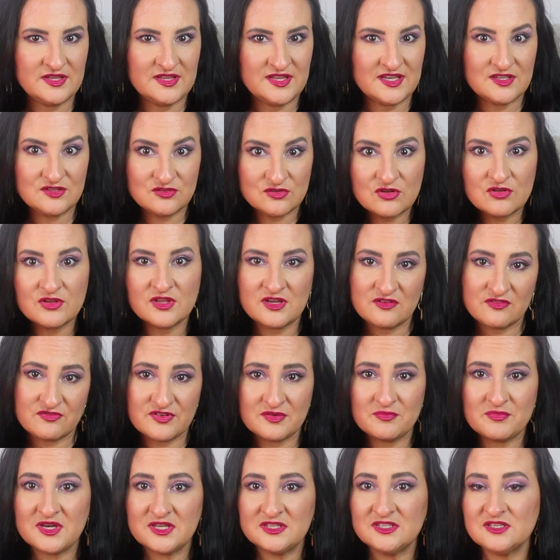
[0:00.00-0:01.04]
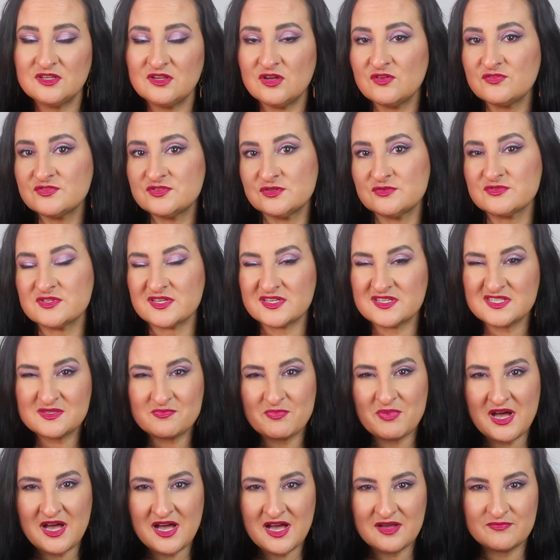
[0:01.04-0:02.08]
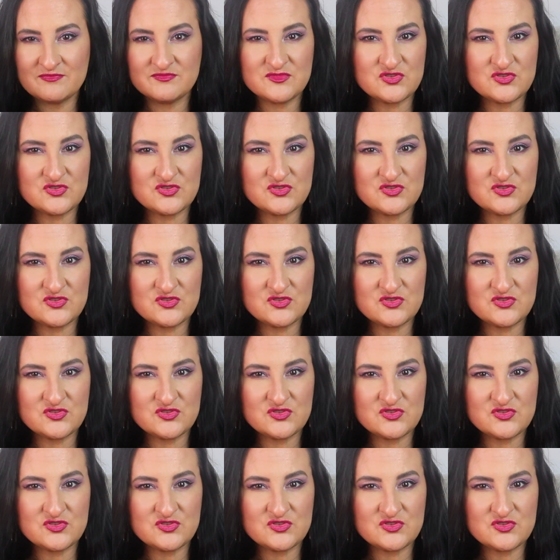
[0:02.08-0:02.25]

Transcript: Like, not everybody loves those like spa